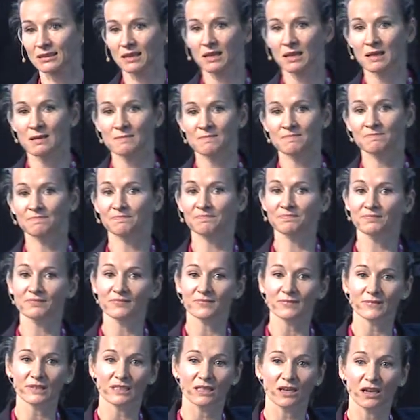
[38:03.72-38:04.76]

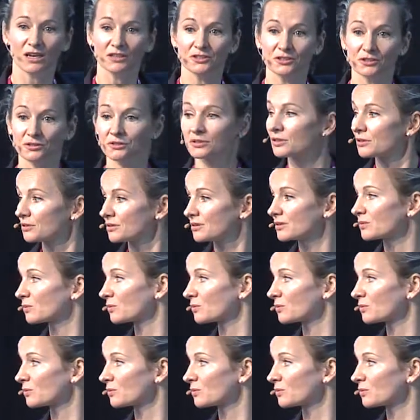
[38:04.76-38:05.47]
I do use,